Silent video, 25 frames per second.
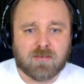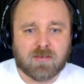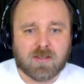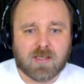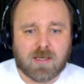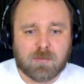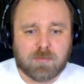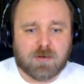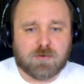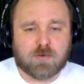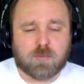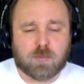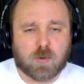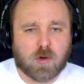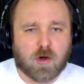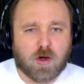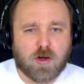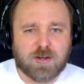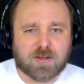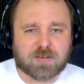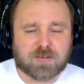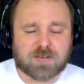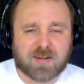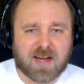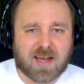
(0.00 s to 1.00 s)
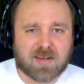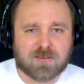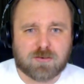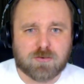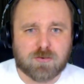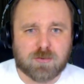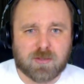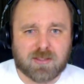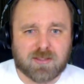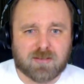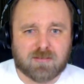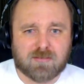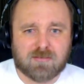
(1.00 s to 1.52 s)
I mean, if we're honest,
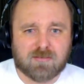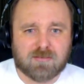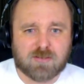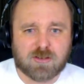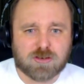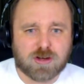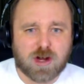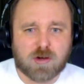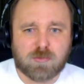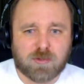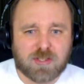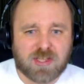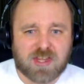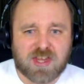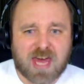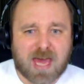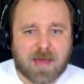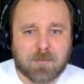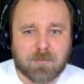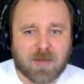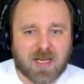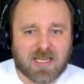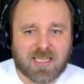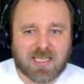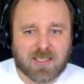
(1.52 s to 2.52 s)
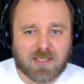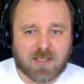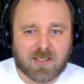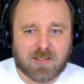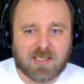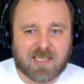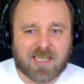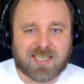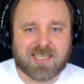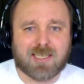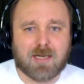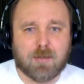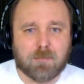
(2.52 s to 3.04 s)
there's not really that many
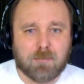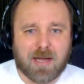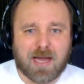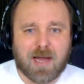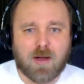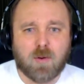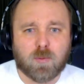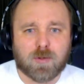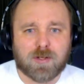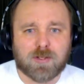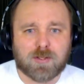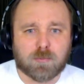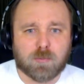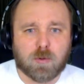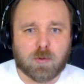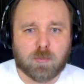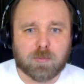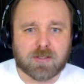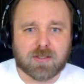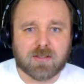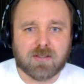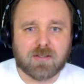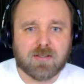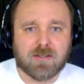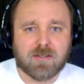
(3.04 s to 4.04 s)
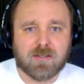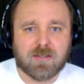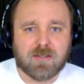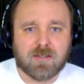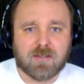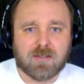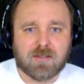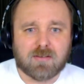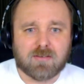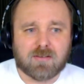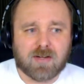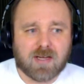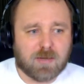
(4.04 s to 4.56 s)
kicking about at the moment.
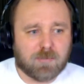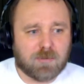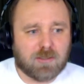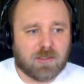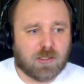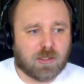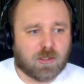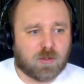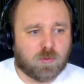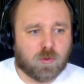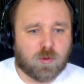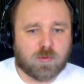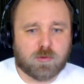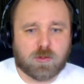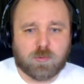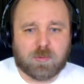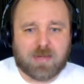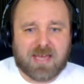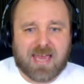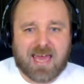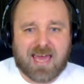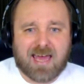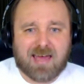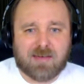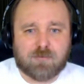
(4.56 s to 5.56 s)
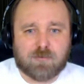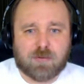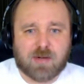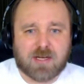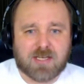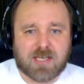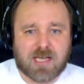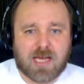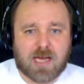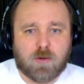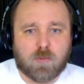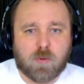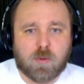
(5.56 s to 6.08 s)
Right? I mean, look, what do we have right
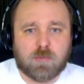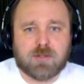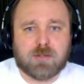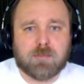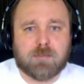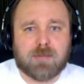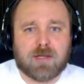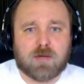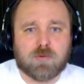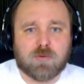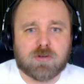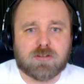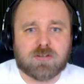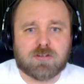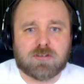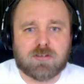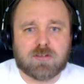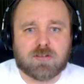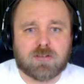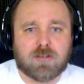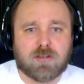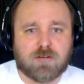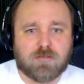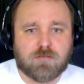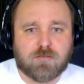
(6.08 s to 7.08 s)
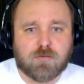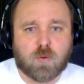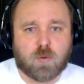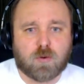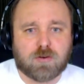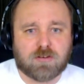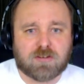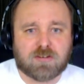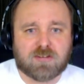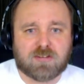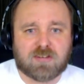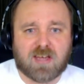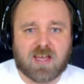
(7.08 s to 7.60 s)
now? What were the big ones this year?
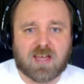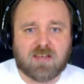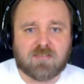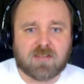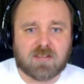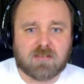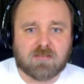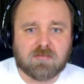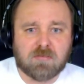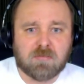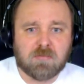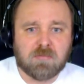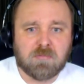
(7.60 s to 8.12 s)
Forza 7?